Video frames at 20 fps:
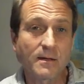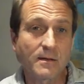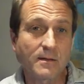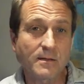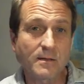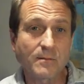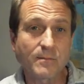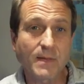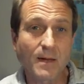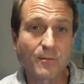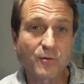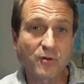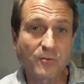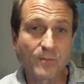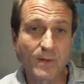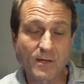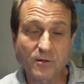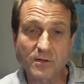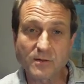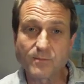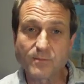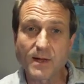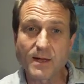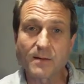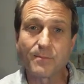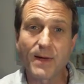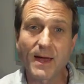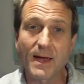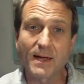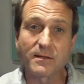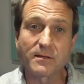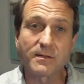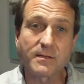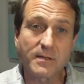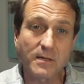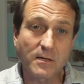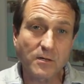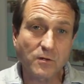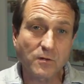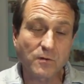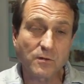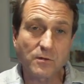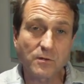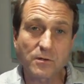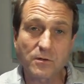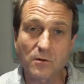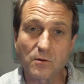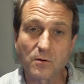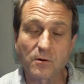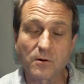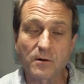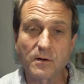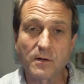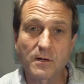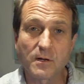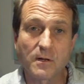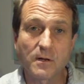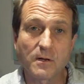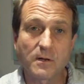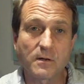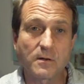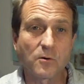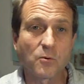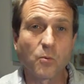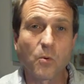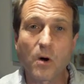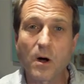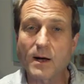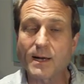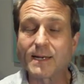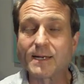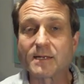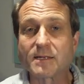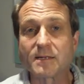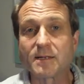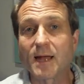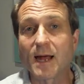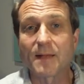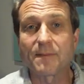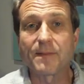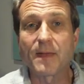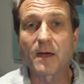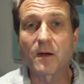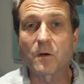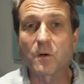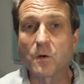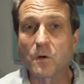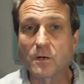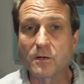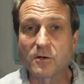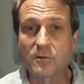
Sometimes you may just make a bad decisions, or your walking's not that good.